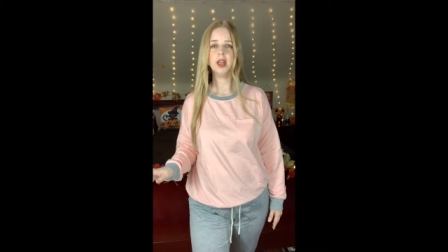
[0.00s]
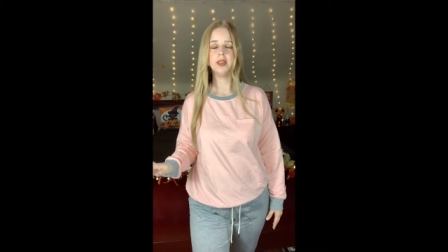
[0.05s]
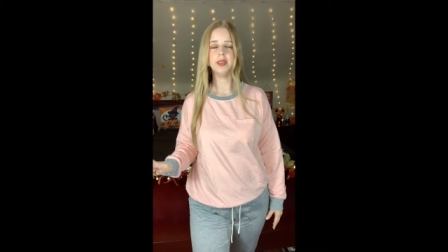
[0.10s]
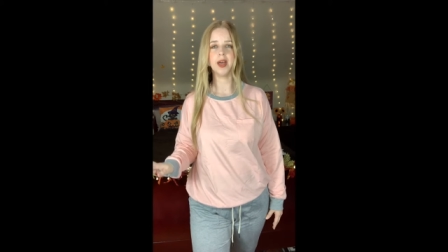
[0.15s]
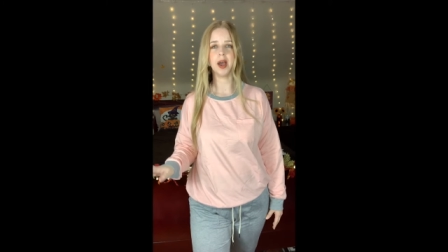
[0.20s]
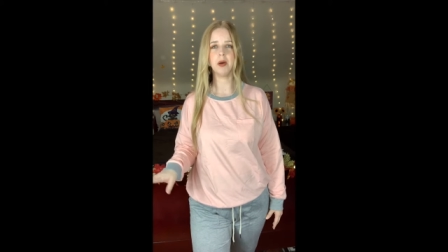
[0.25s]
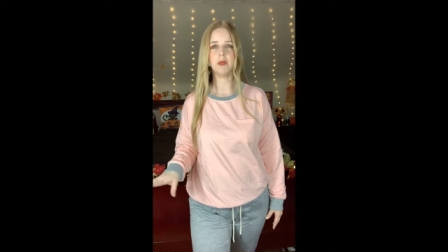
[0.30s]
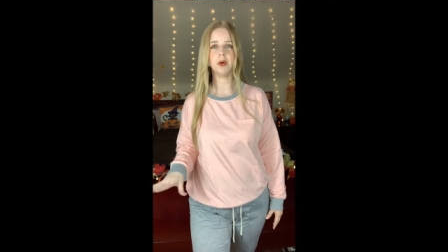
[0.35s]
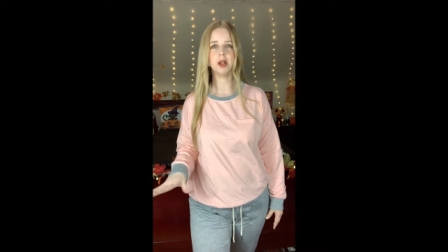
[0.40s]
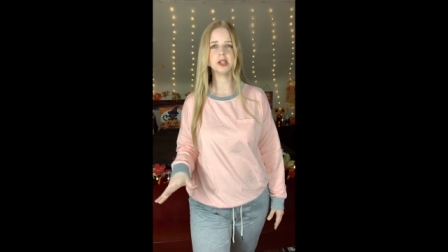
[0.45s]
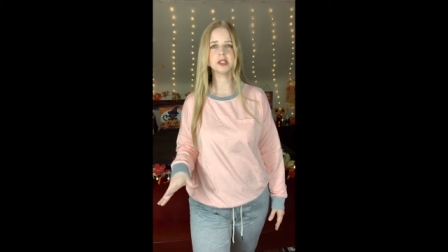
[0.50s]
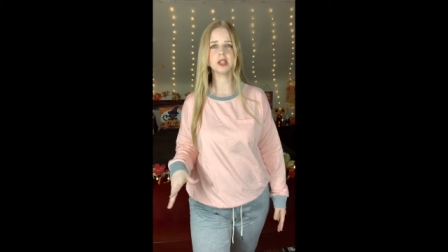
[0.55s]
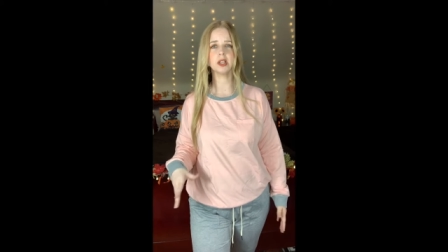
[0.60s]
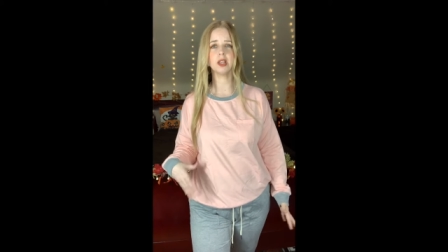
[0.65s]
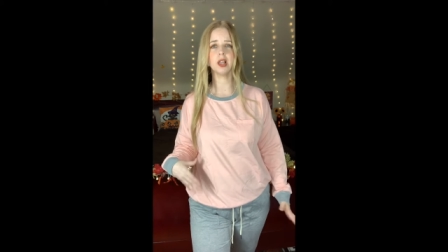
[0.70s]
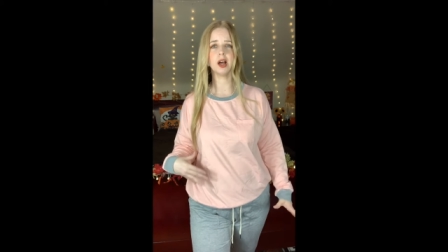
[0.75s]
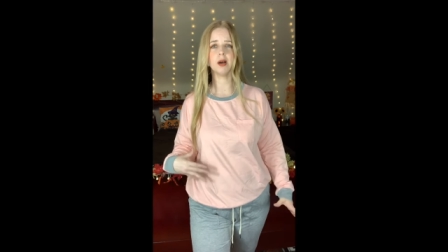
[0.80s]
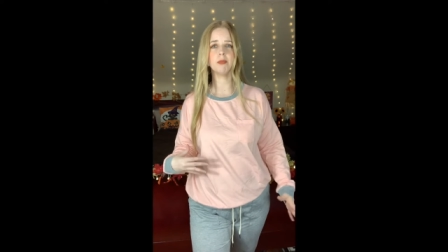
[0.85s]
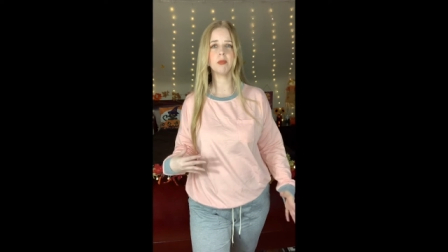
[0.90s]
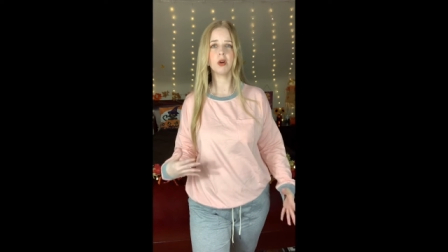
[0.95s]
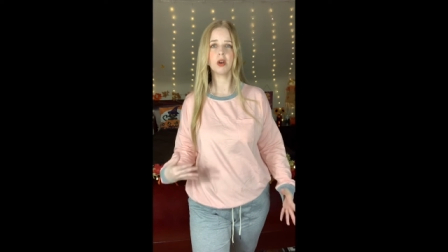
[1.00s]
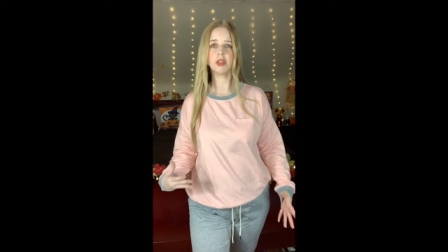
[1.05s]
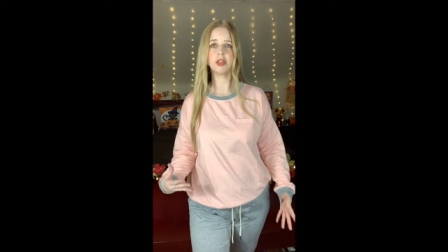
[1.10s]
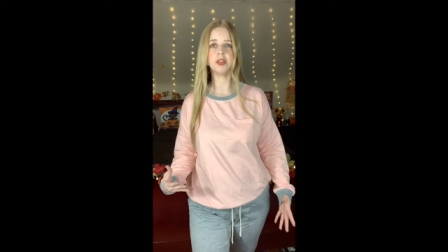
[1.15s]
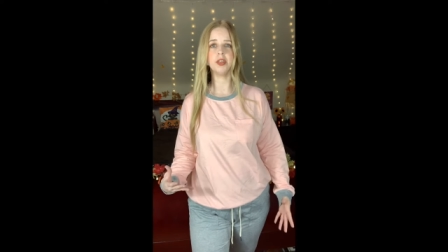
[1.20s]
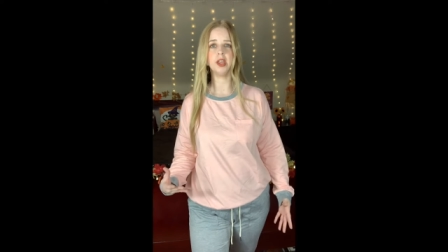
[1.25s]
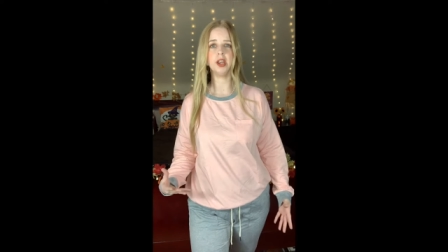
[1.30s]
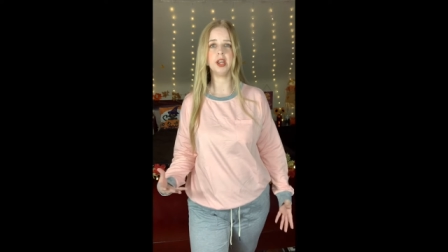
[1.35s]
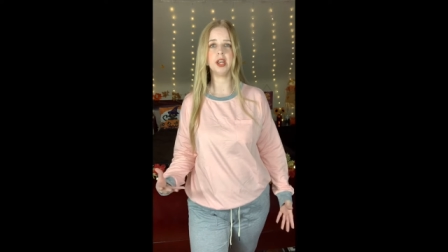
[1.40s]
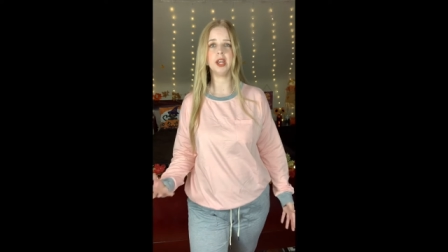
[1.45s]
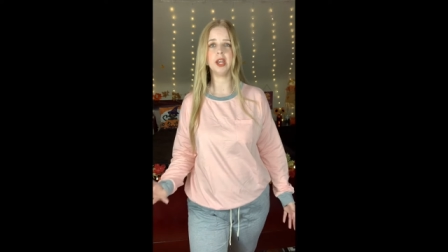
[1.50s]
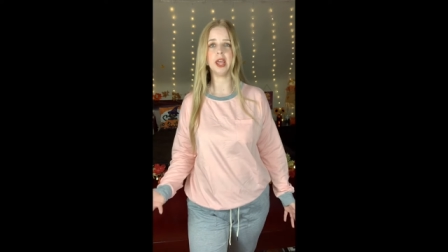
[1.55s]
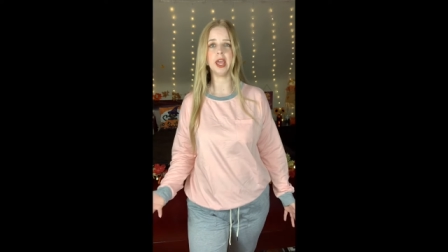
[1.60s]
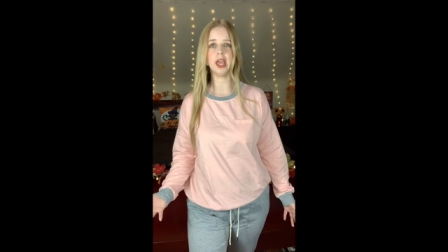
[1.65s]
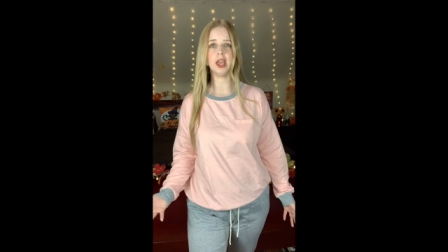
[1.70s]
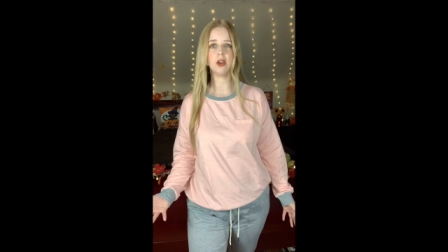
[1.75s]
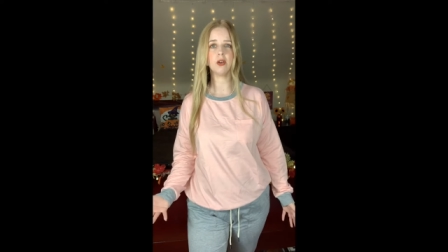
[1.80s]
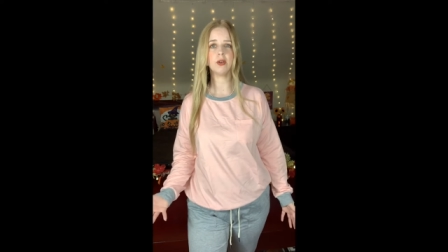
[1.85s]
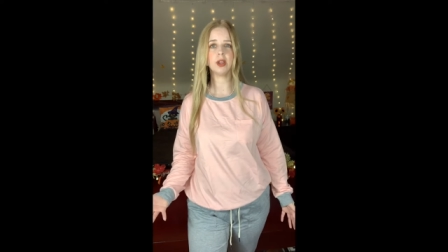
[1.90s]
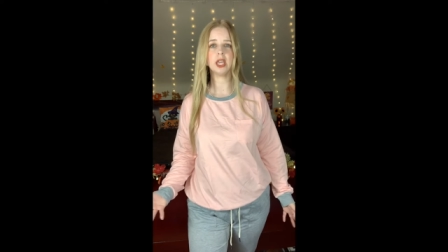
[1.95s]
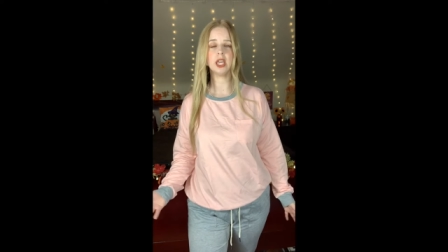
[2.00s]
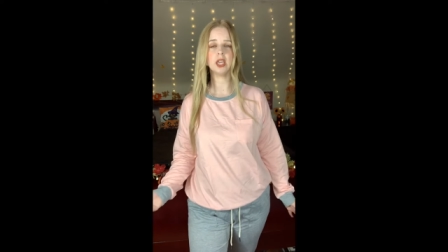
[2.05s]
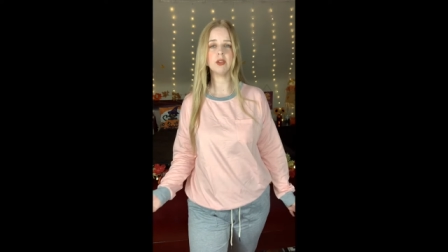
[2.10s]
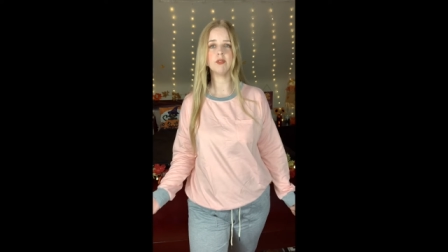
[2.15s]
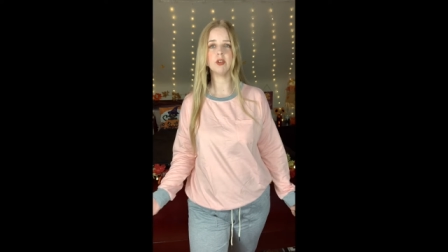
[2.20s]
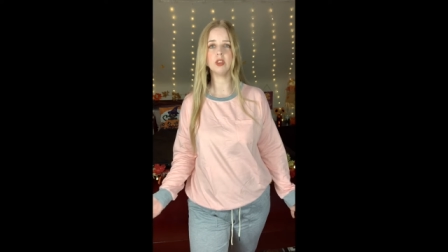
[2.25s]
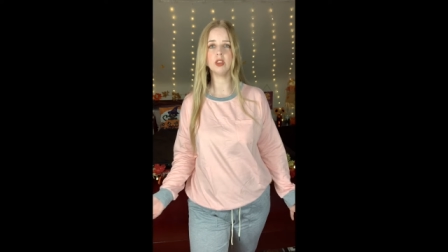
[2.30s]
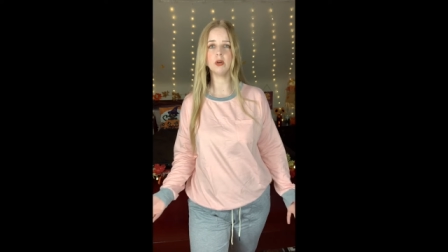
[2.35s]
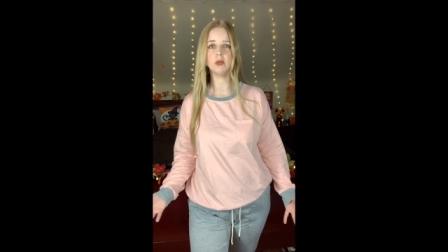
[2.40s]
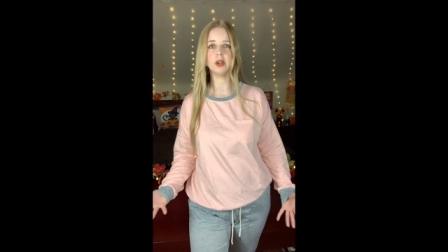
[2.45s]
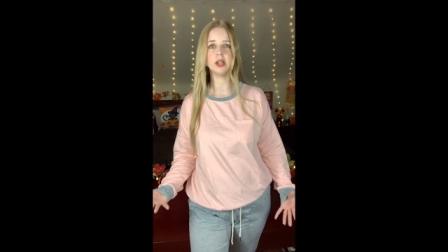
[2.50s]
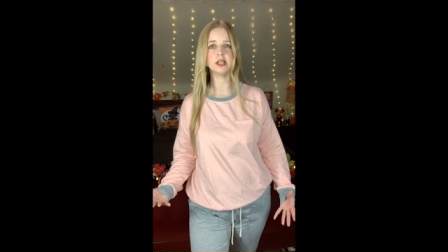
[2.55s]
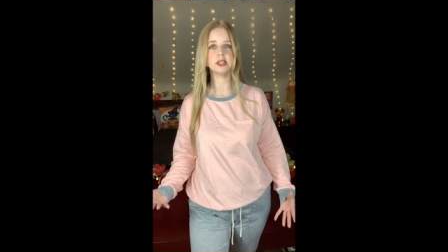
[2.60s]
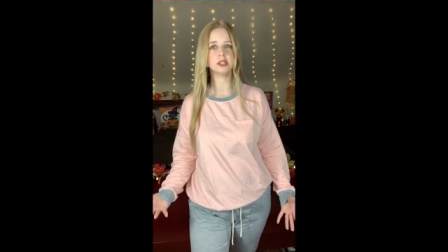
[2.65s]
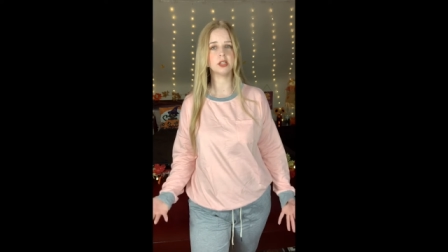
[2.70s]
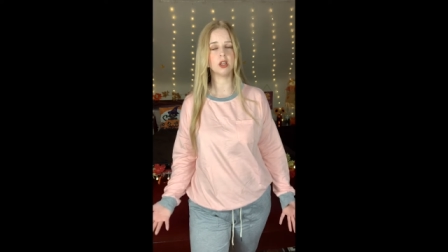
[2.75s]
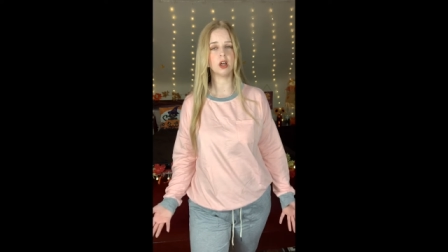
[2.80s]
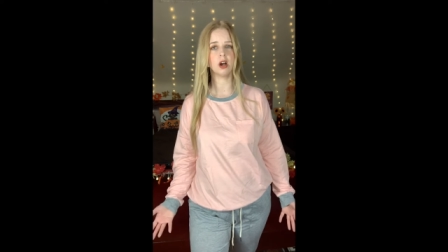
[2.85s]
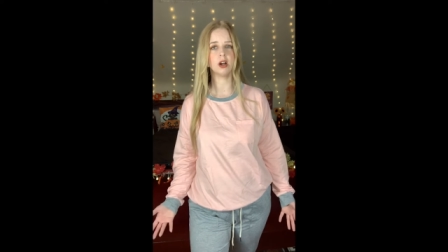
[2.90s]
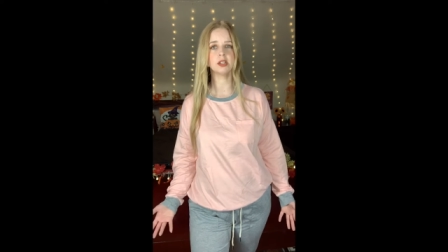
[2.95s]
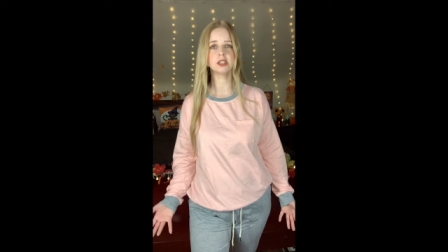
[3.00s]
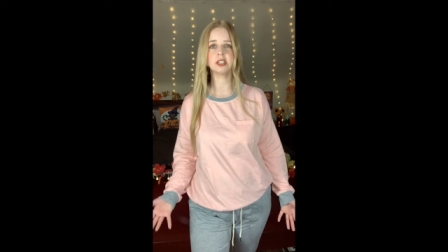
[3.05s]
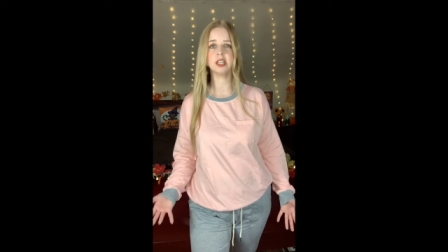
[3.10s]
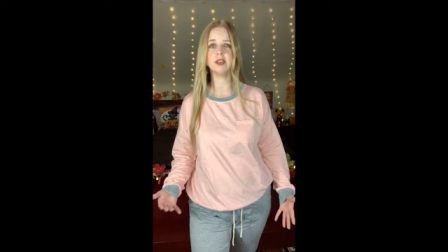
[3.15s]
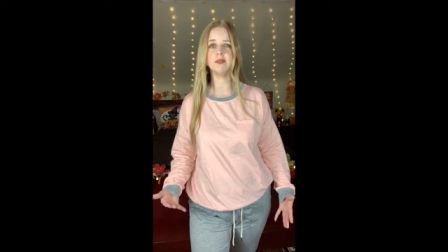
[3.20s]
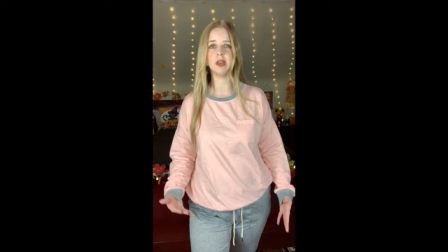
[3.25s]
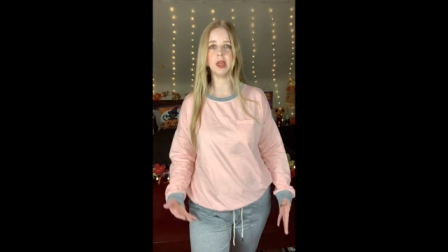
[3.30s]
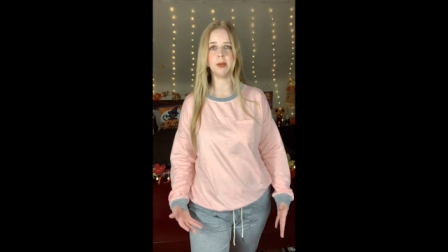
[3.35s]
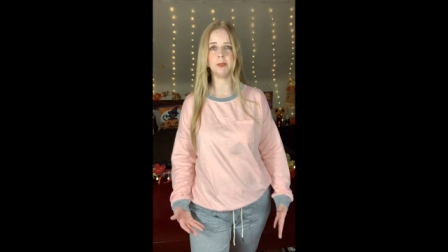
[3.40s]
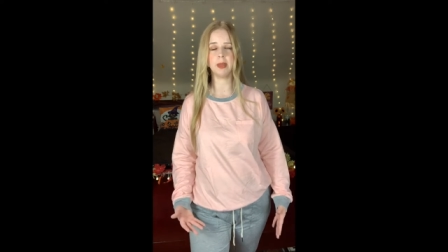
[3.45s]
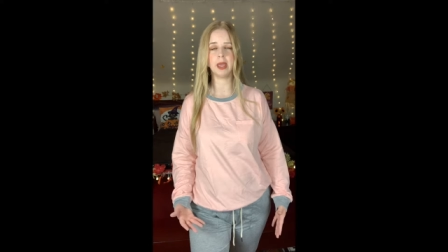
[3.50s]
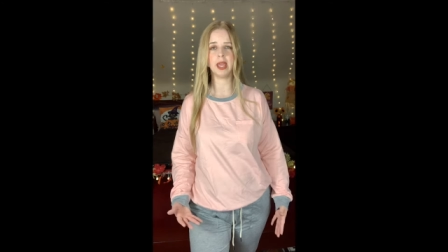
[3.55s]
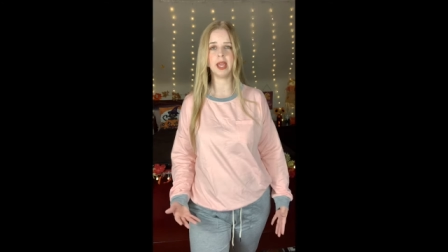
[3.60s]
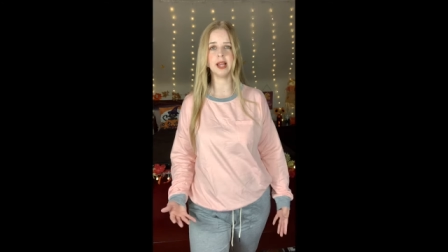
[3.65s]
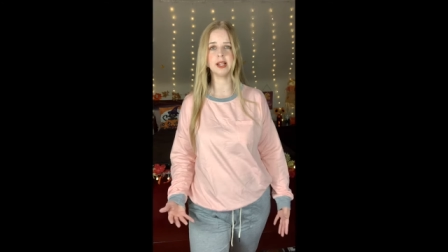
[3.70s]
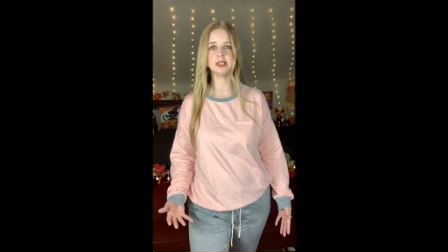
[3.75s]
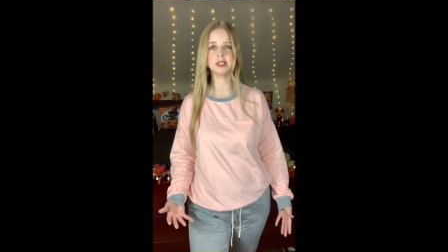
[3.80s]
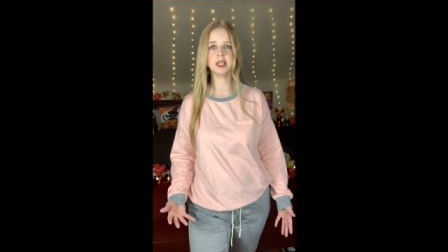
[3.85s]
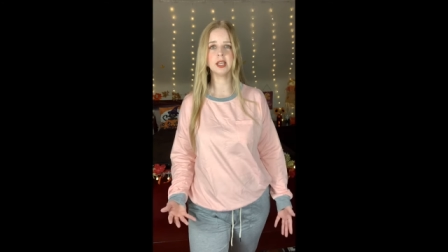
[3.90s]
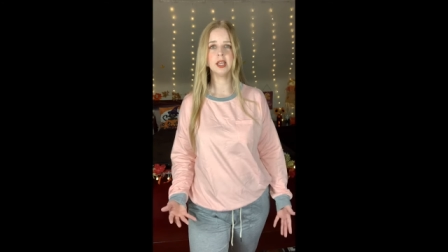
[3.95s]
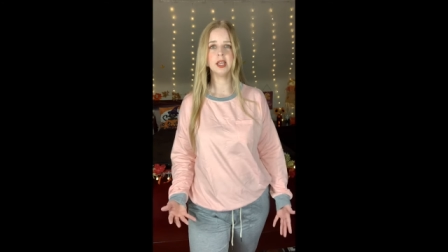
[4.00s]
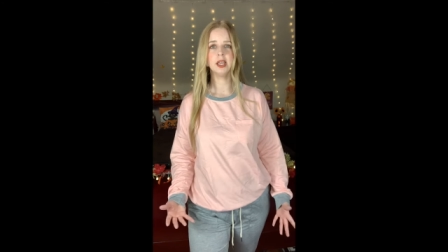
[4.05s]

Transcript: That one's a lot more thin and airy, even though it is long sleeve and pants.